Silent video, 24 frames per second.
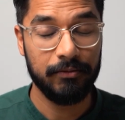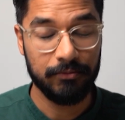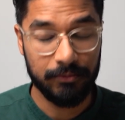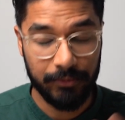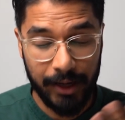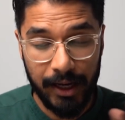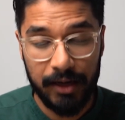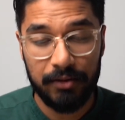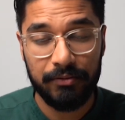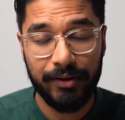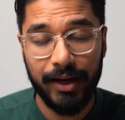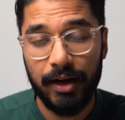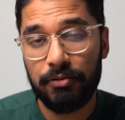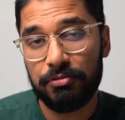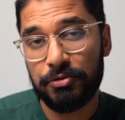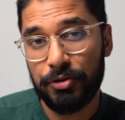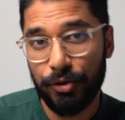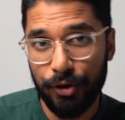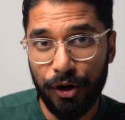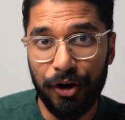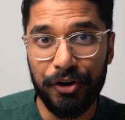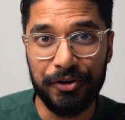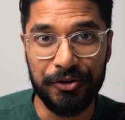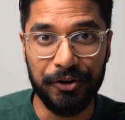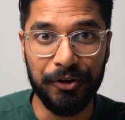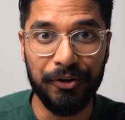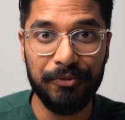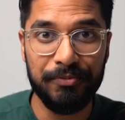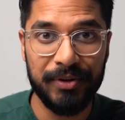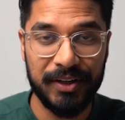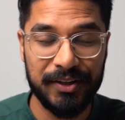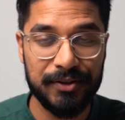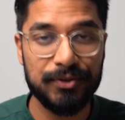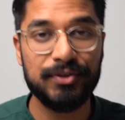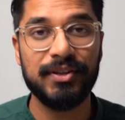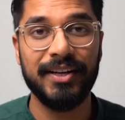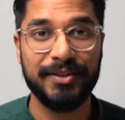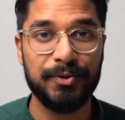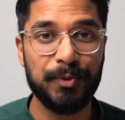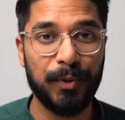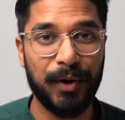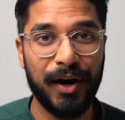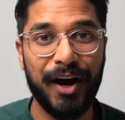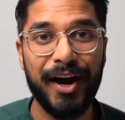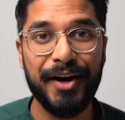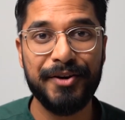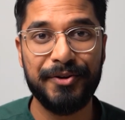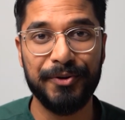And now good on you because that's what
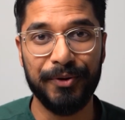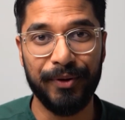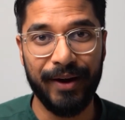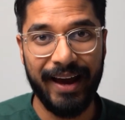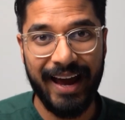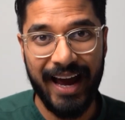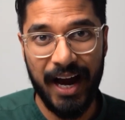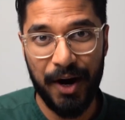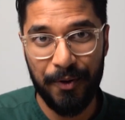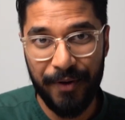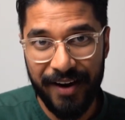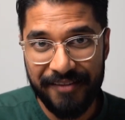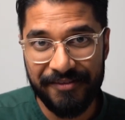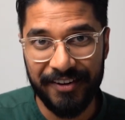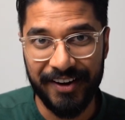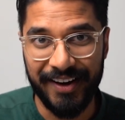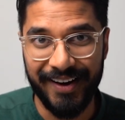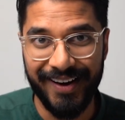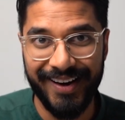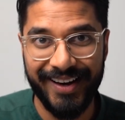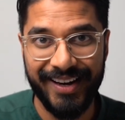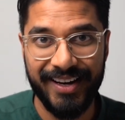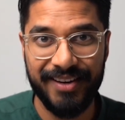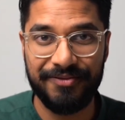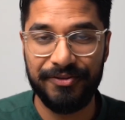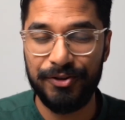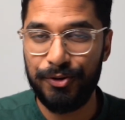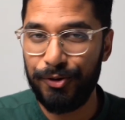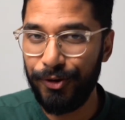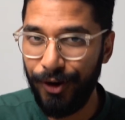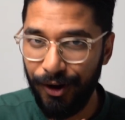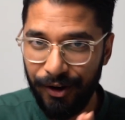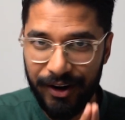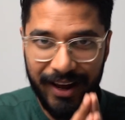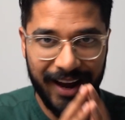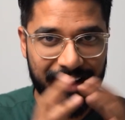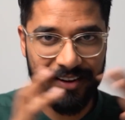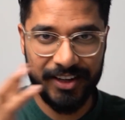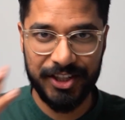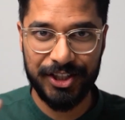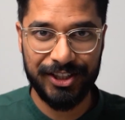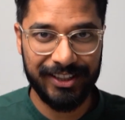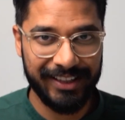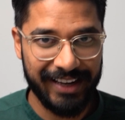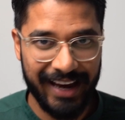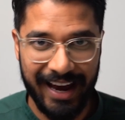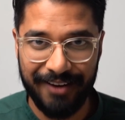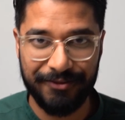I do. However, if you don't
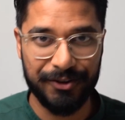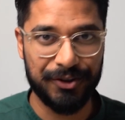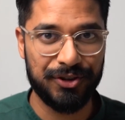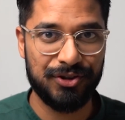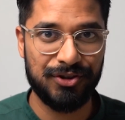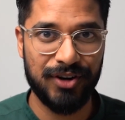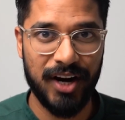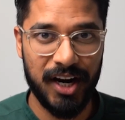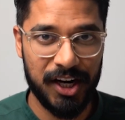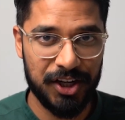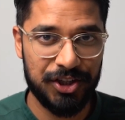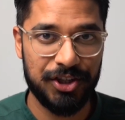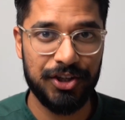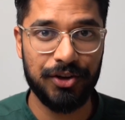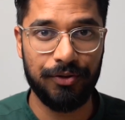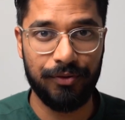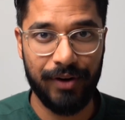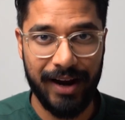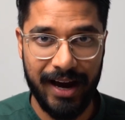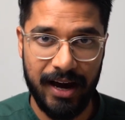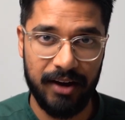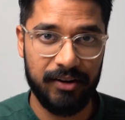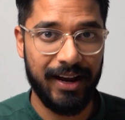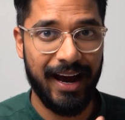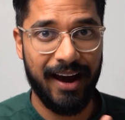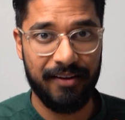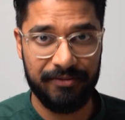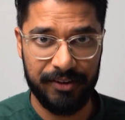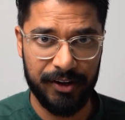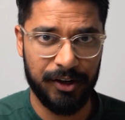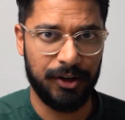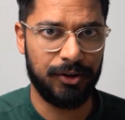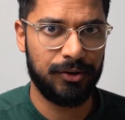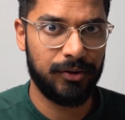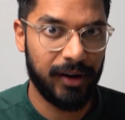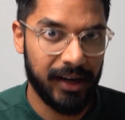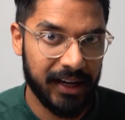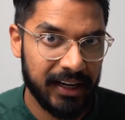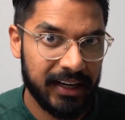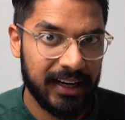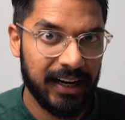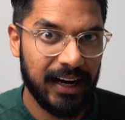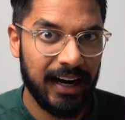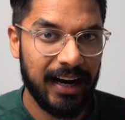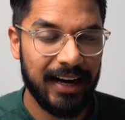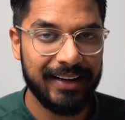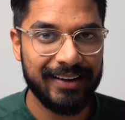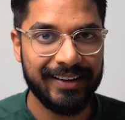actually have a strategy around having a credit
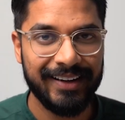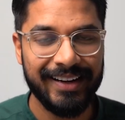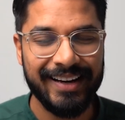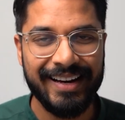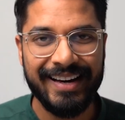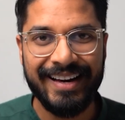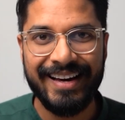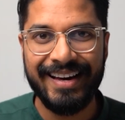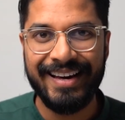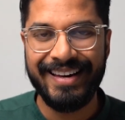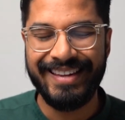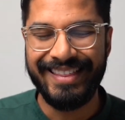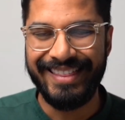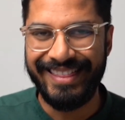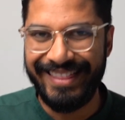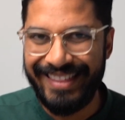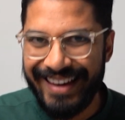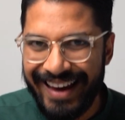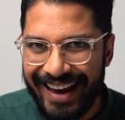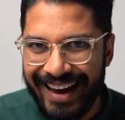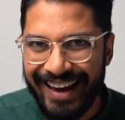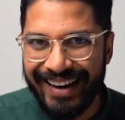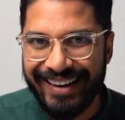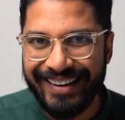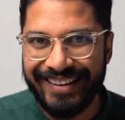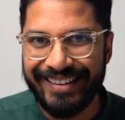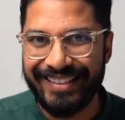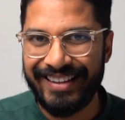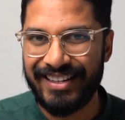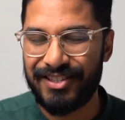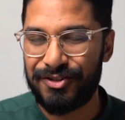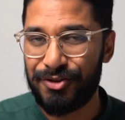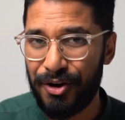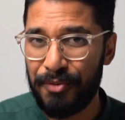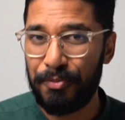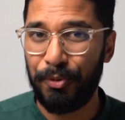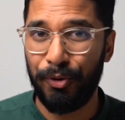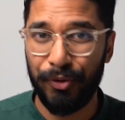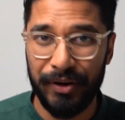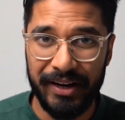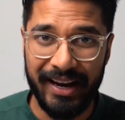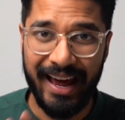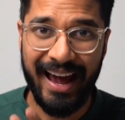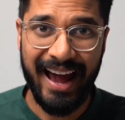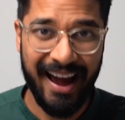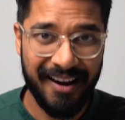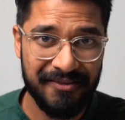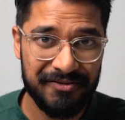card, then there's no point
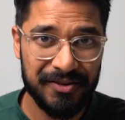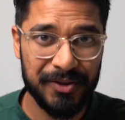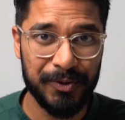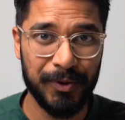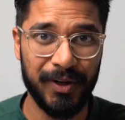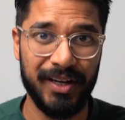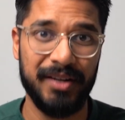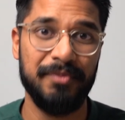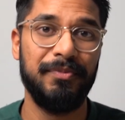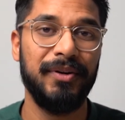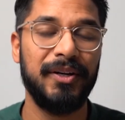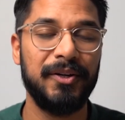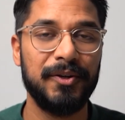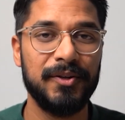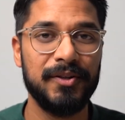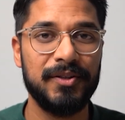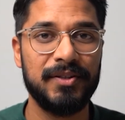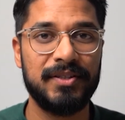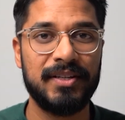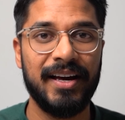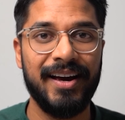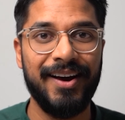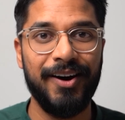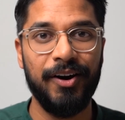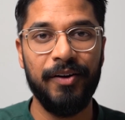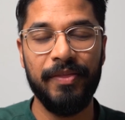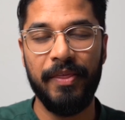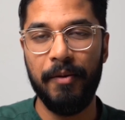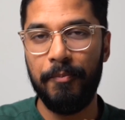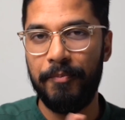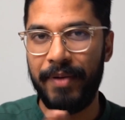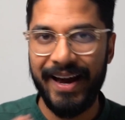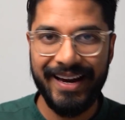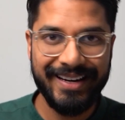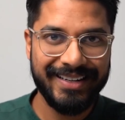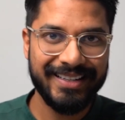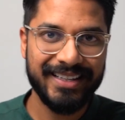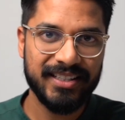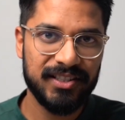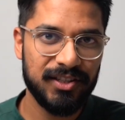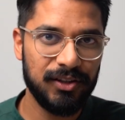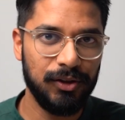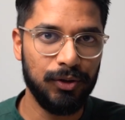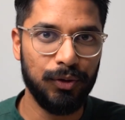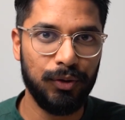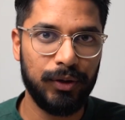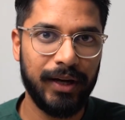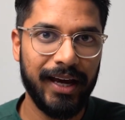in having one because the bank
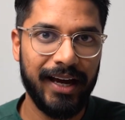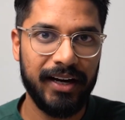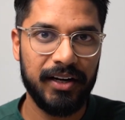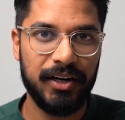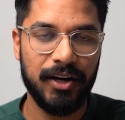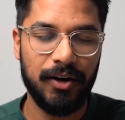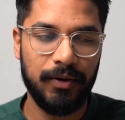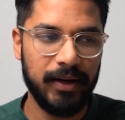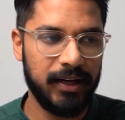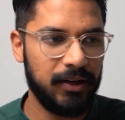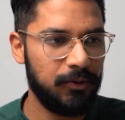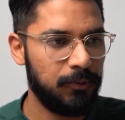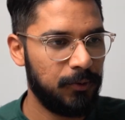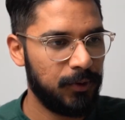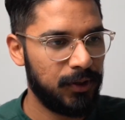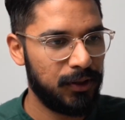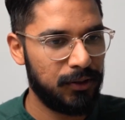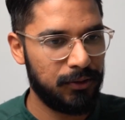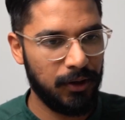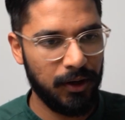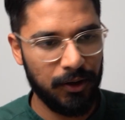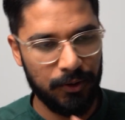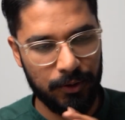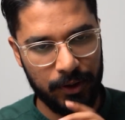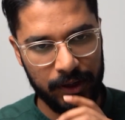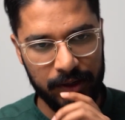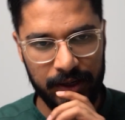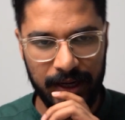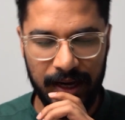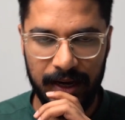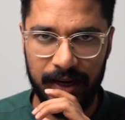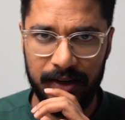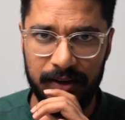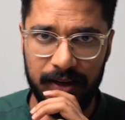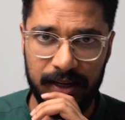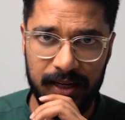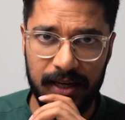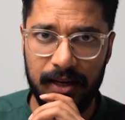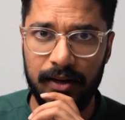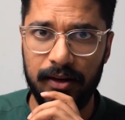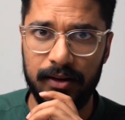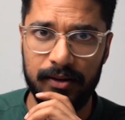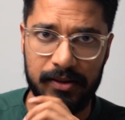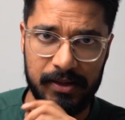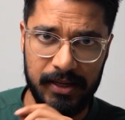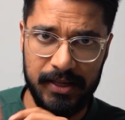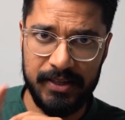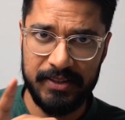doesn't look at going, well, oh, okay,
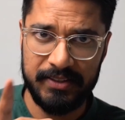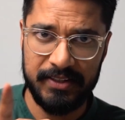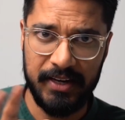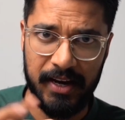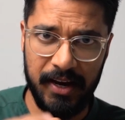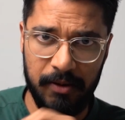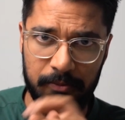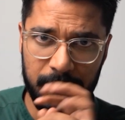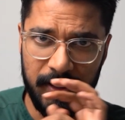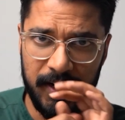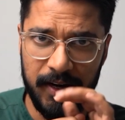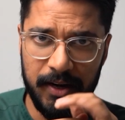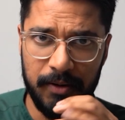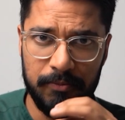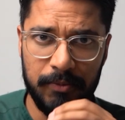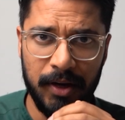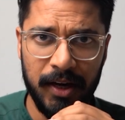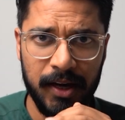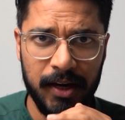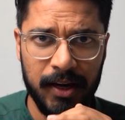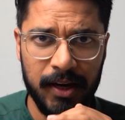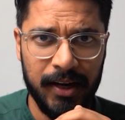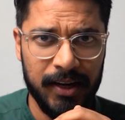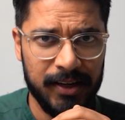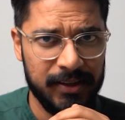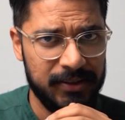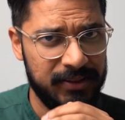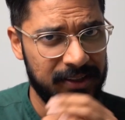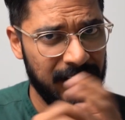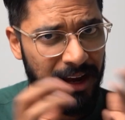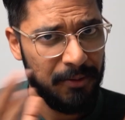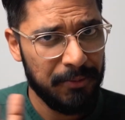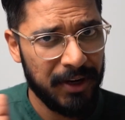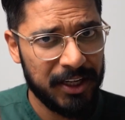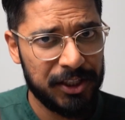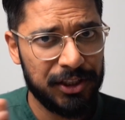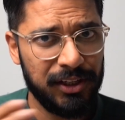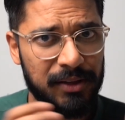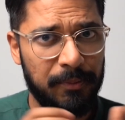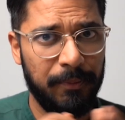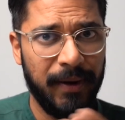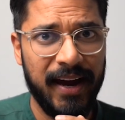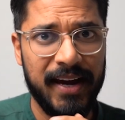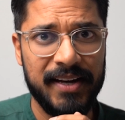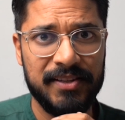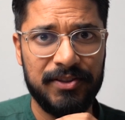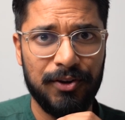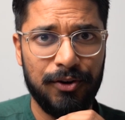here, Sam. Sam actually
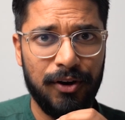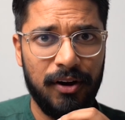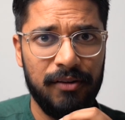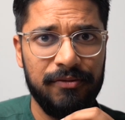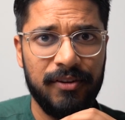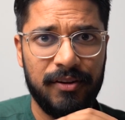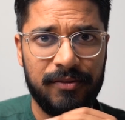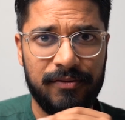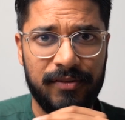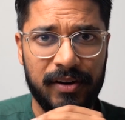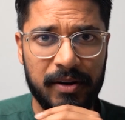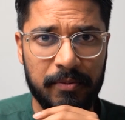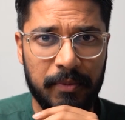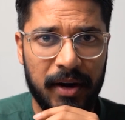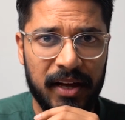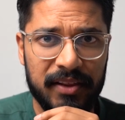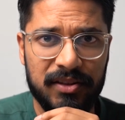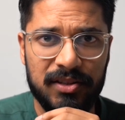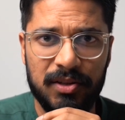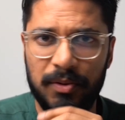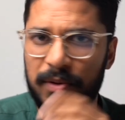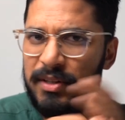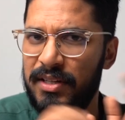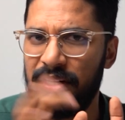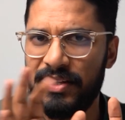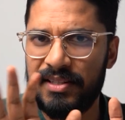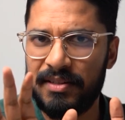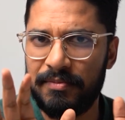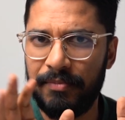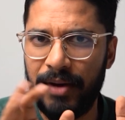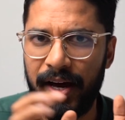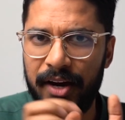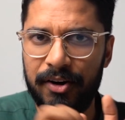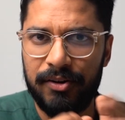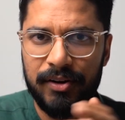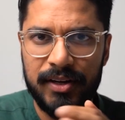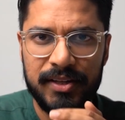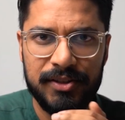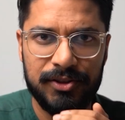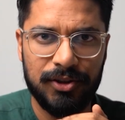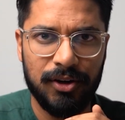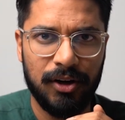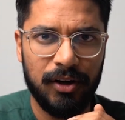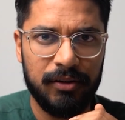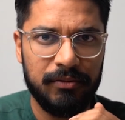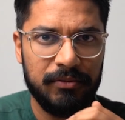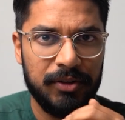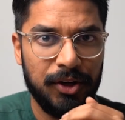pays it off every month, so it doesn't matter he's
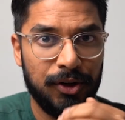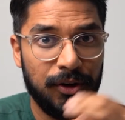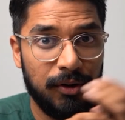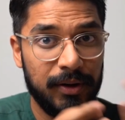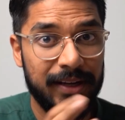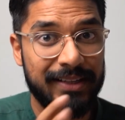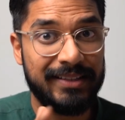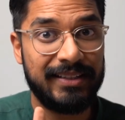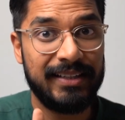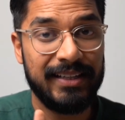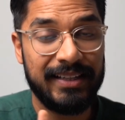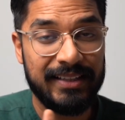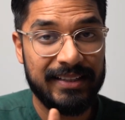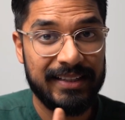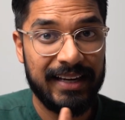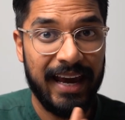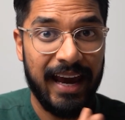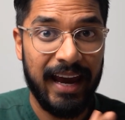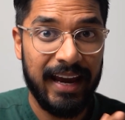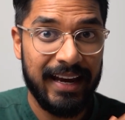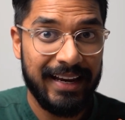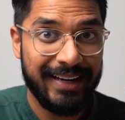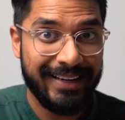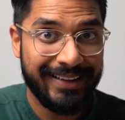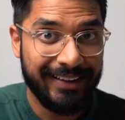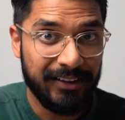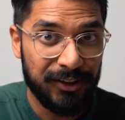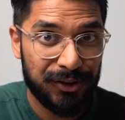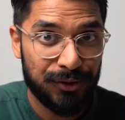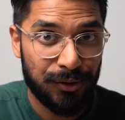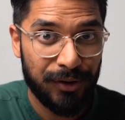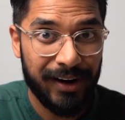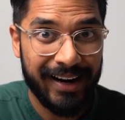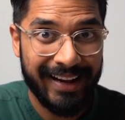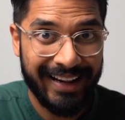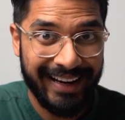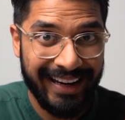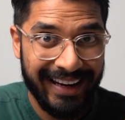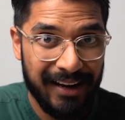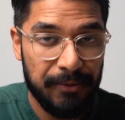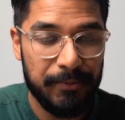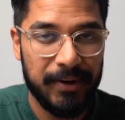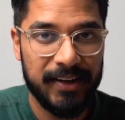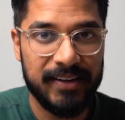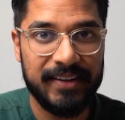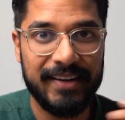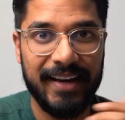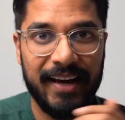got, a $6K credit
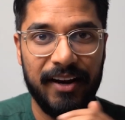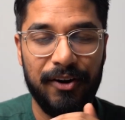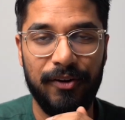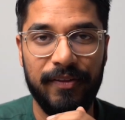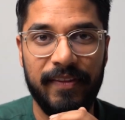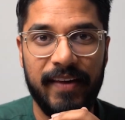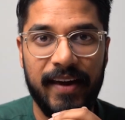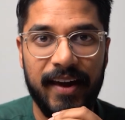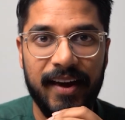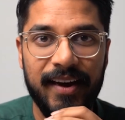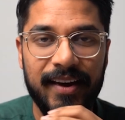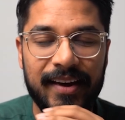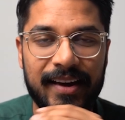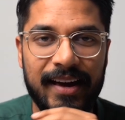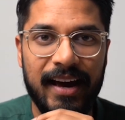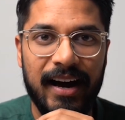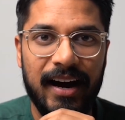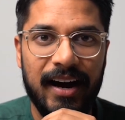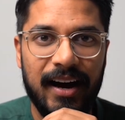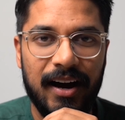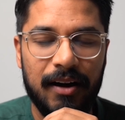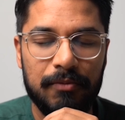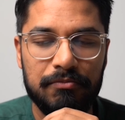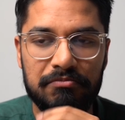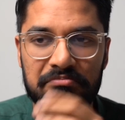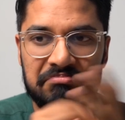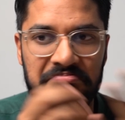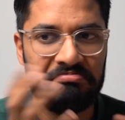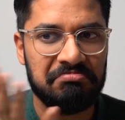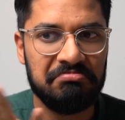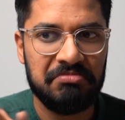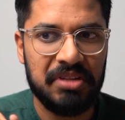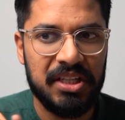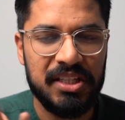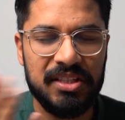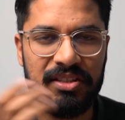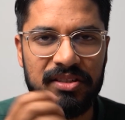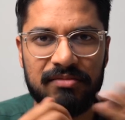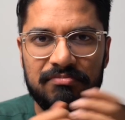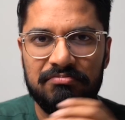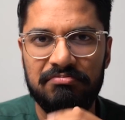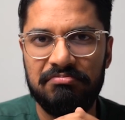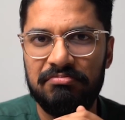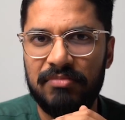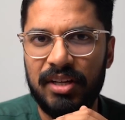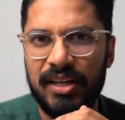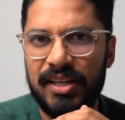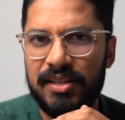limit debt on there. He's
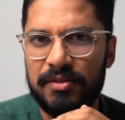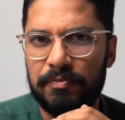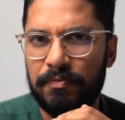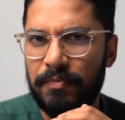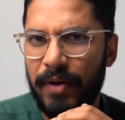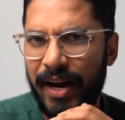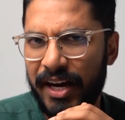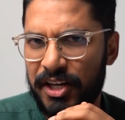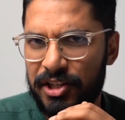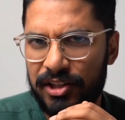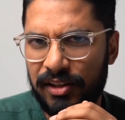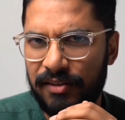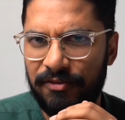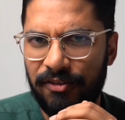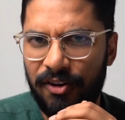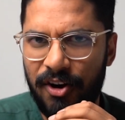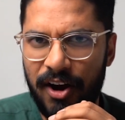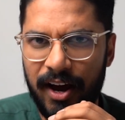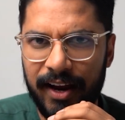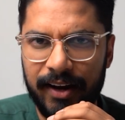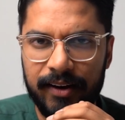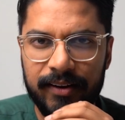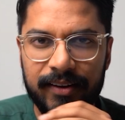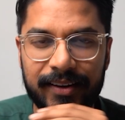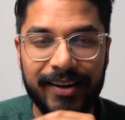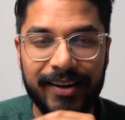actually fine.